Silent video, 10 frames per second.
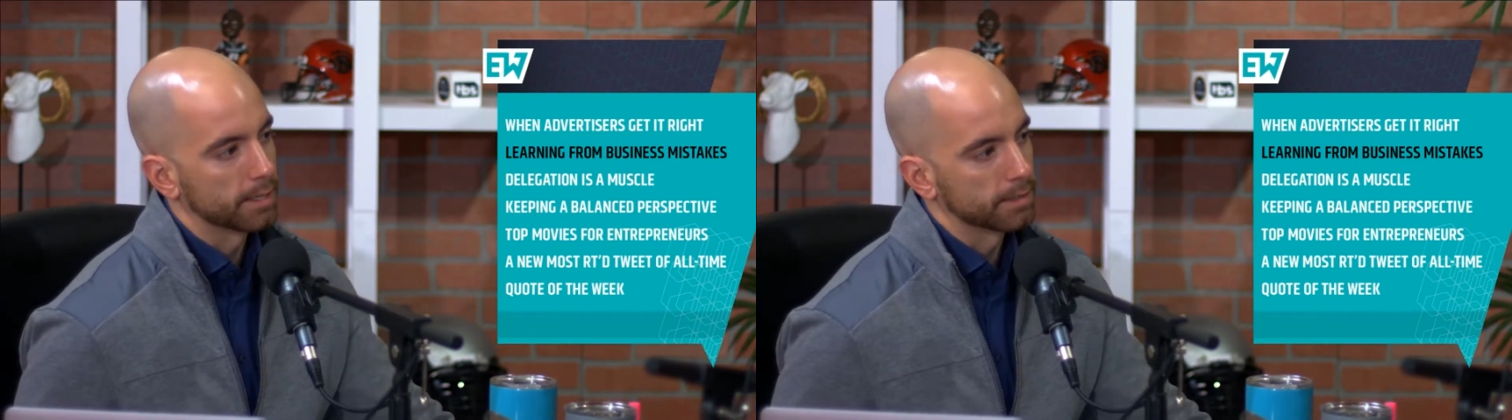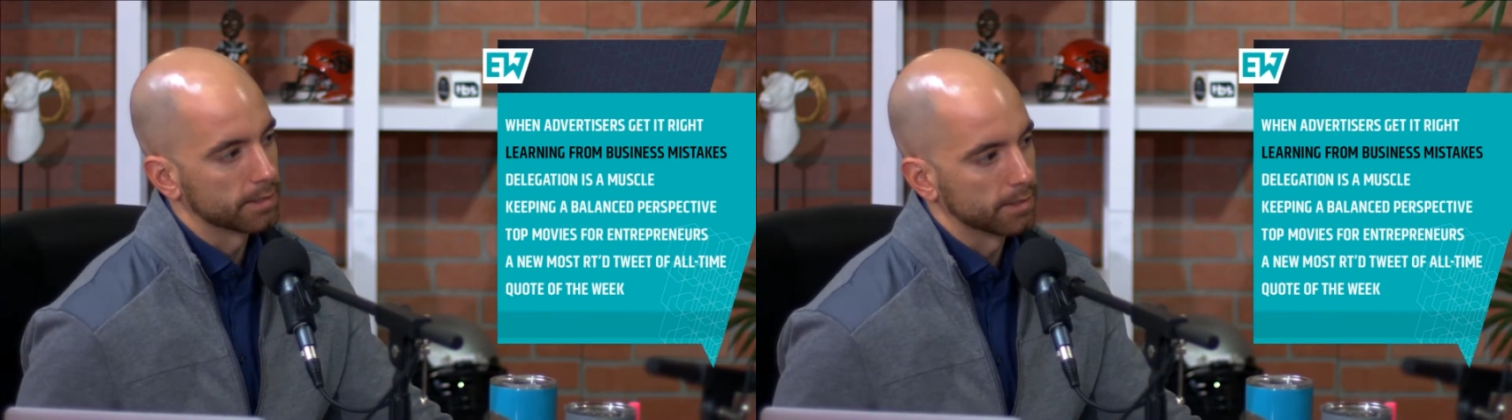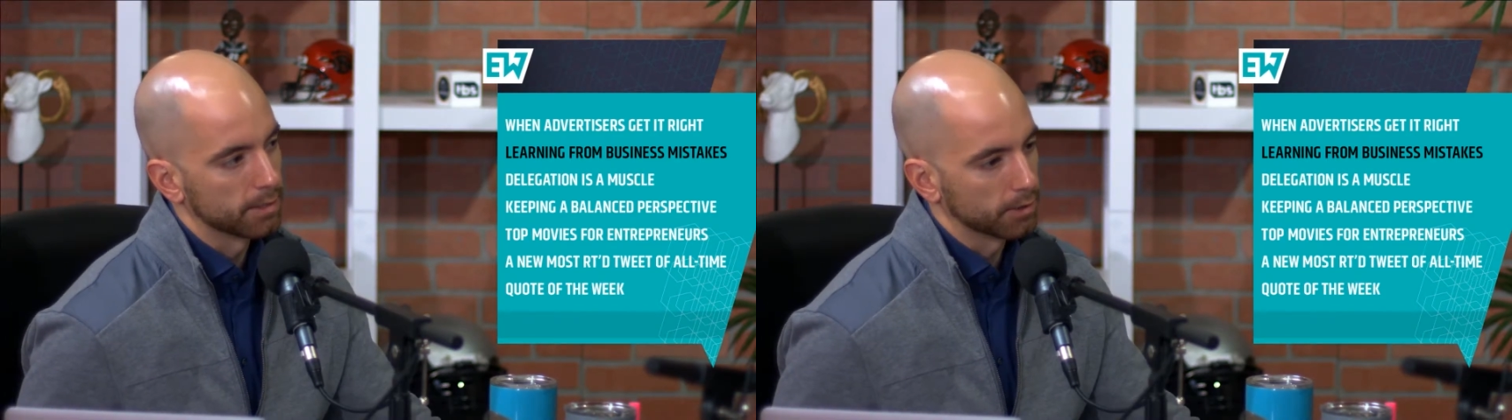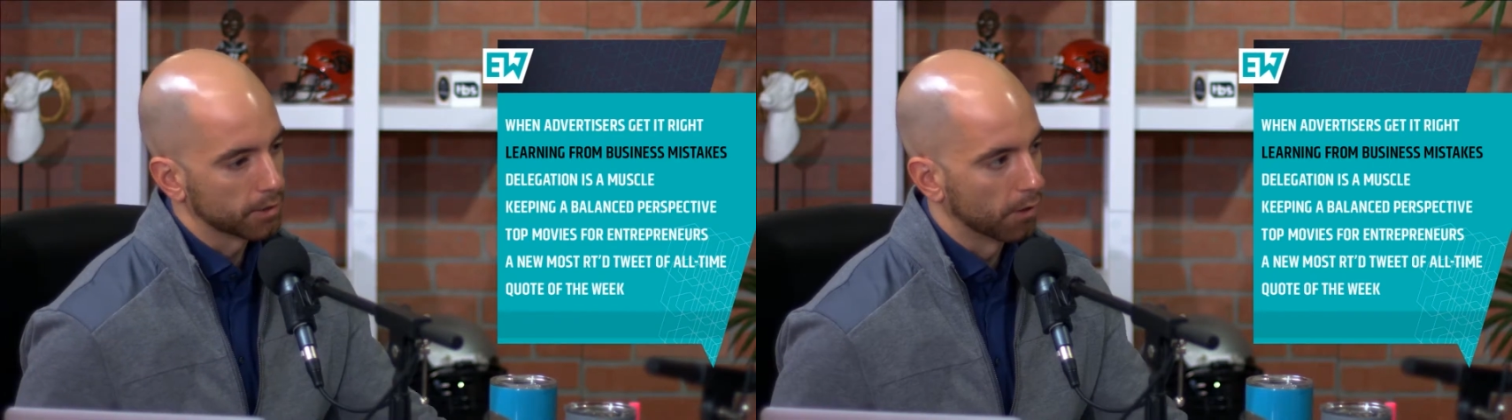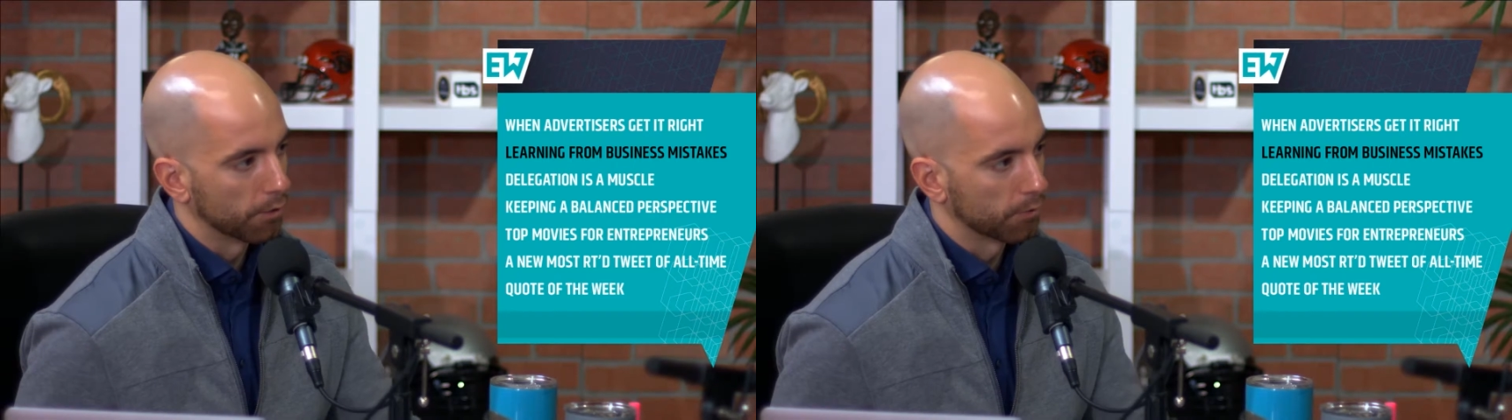lessons until
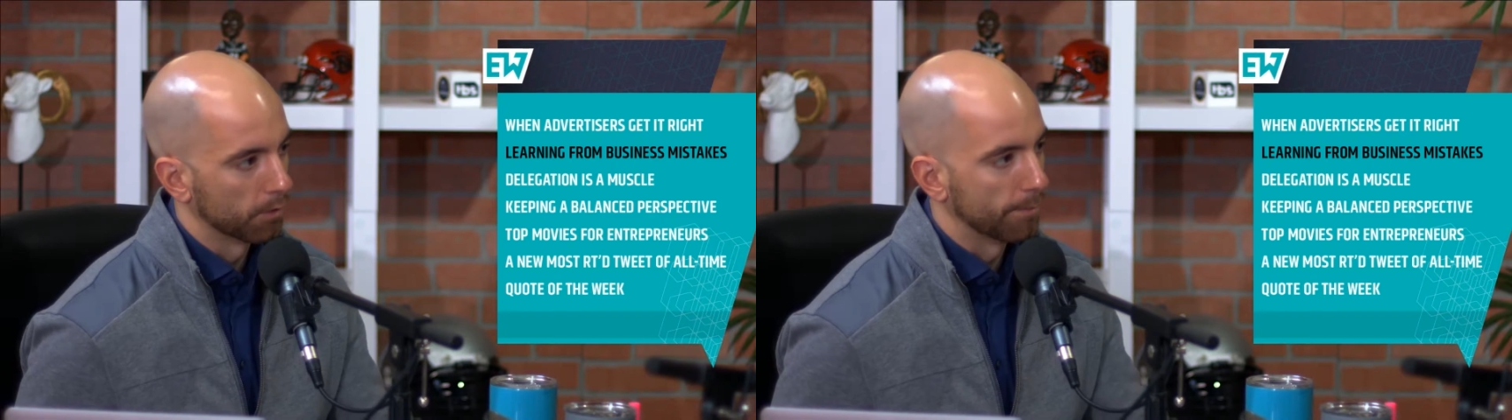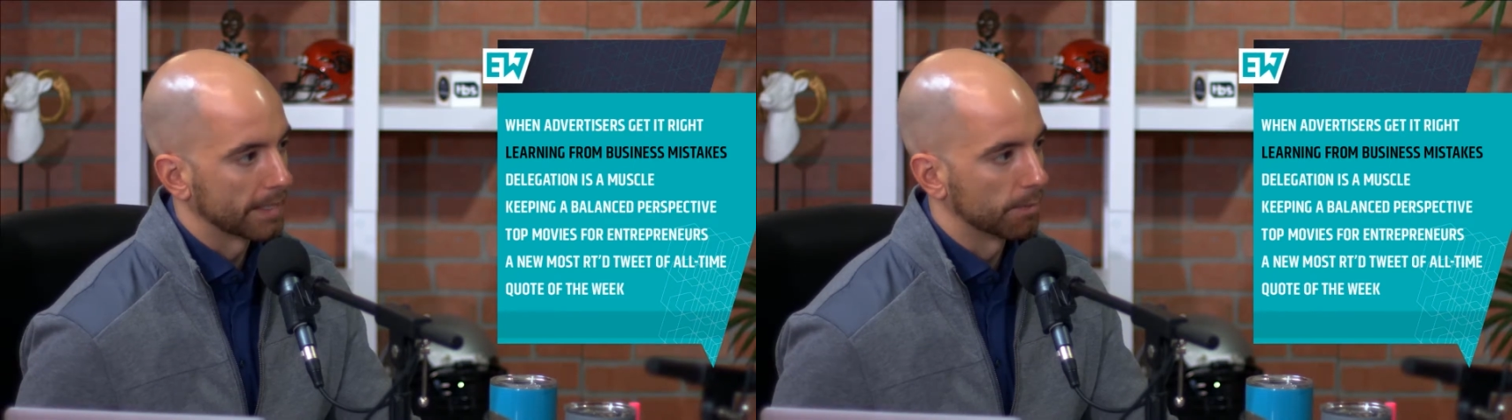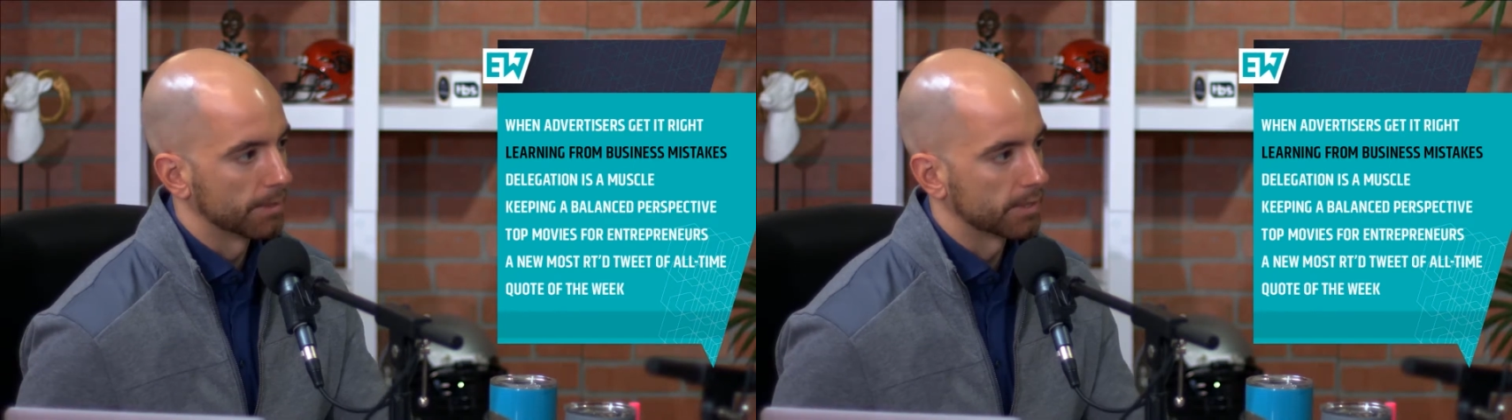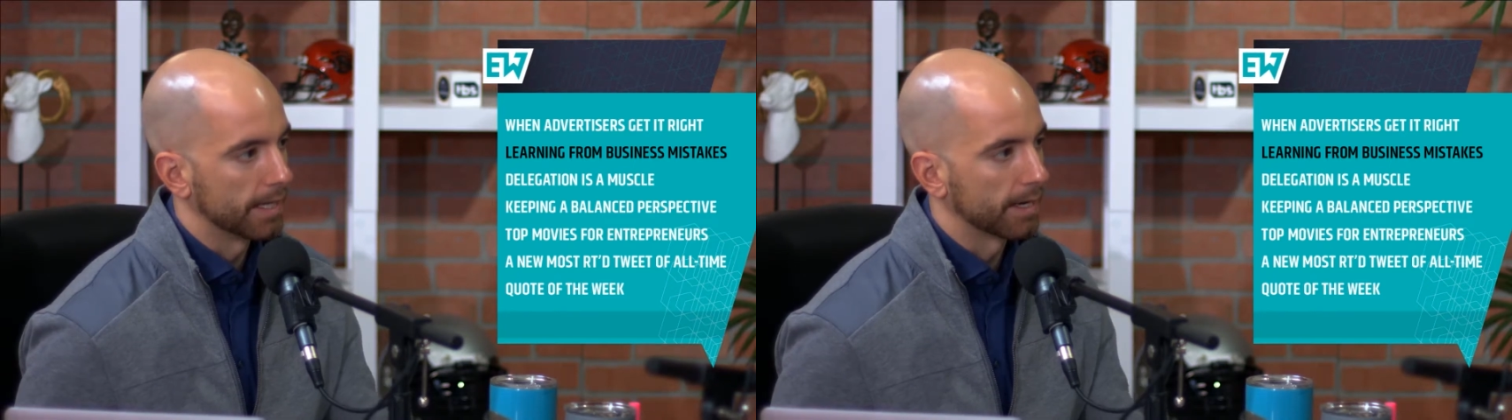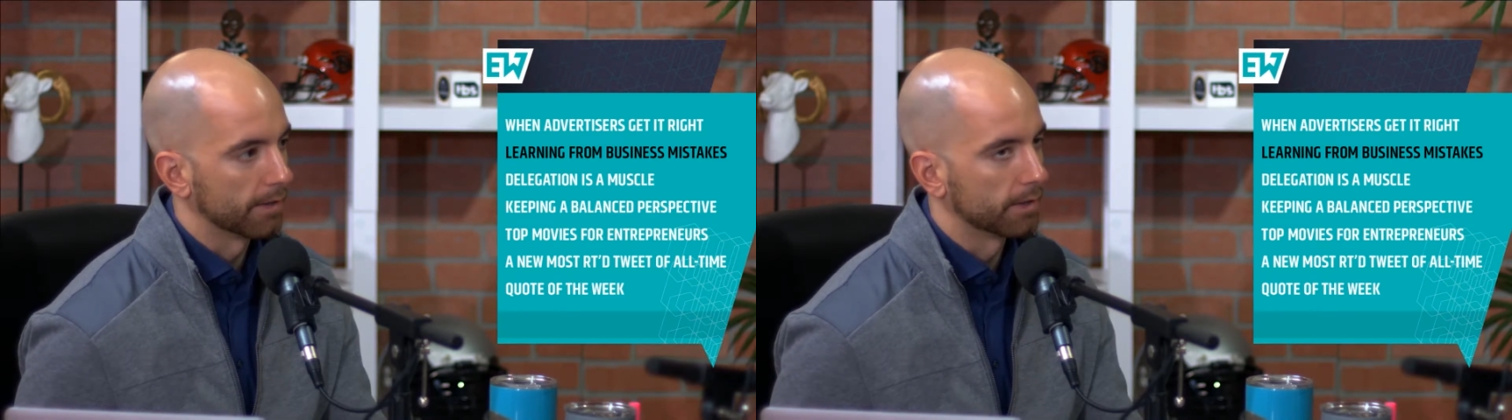you go through it, make the
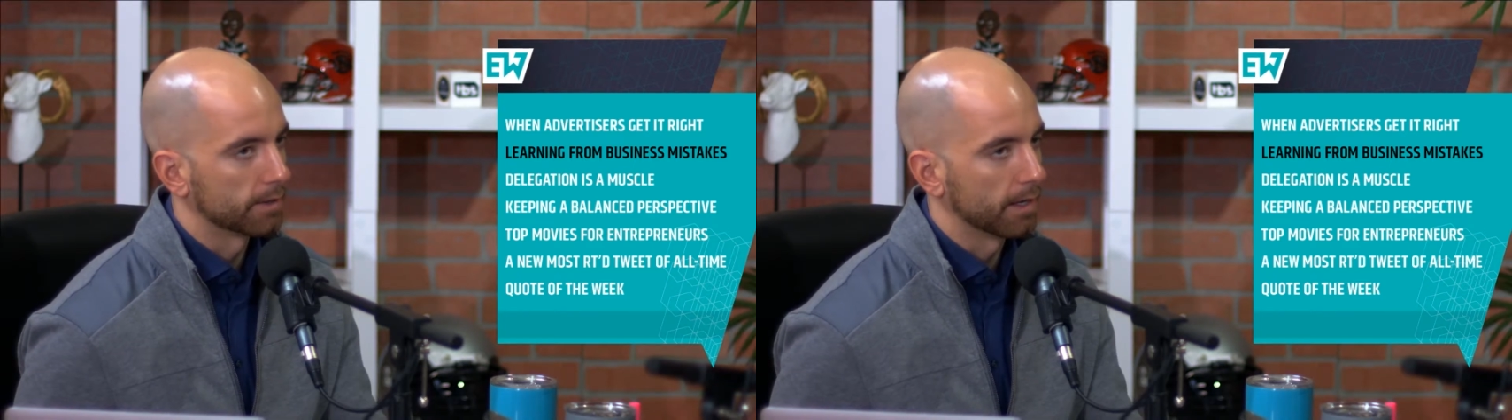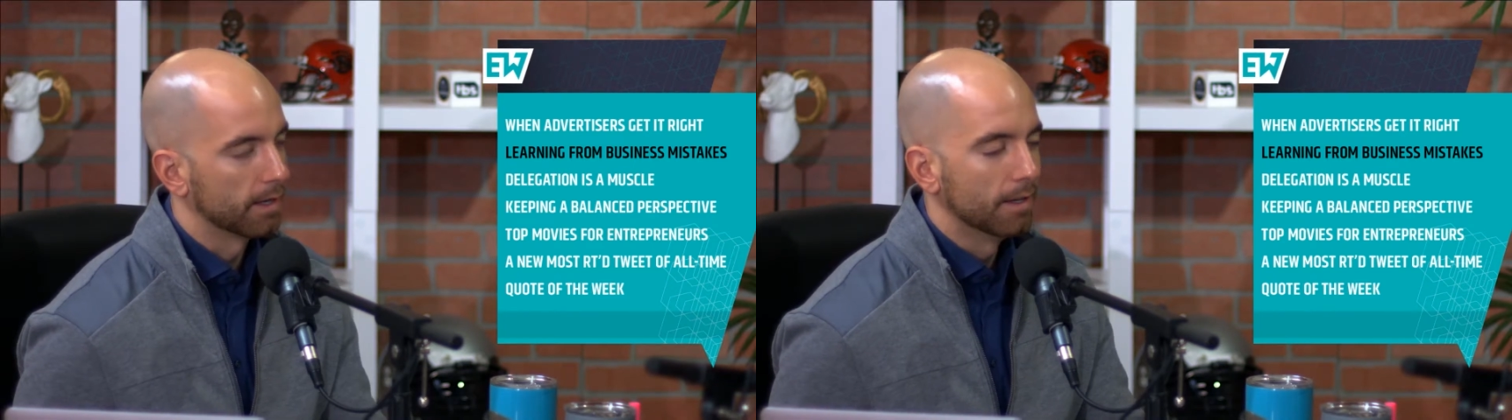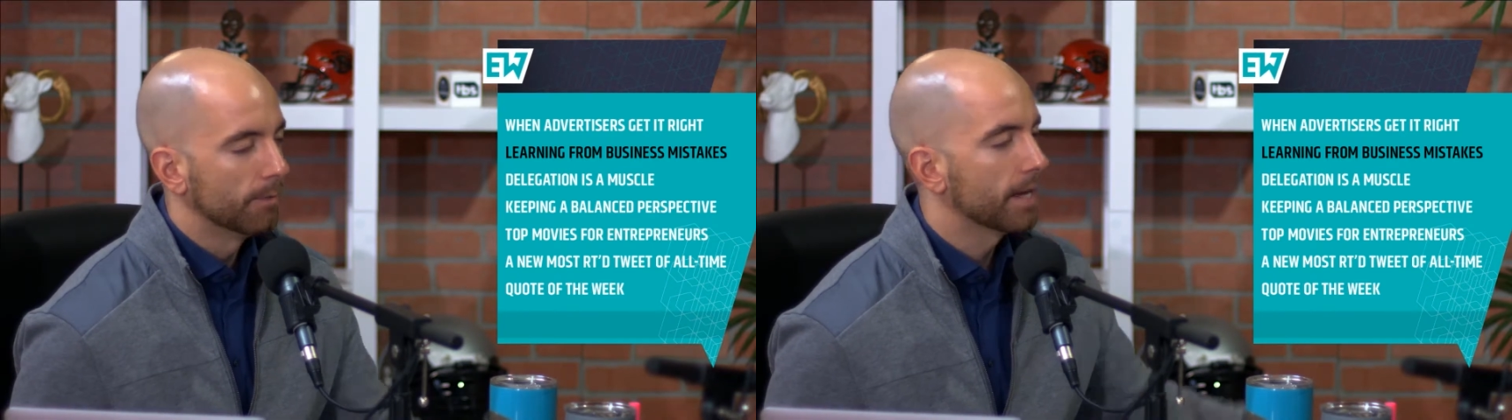mistake, and then say,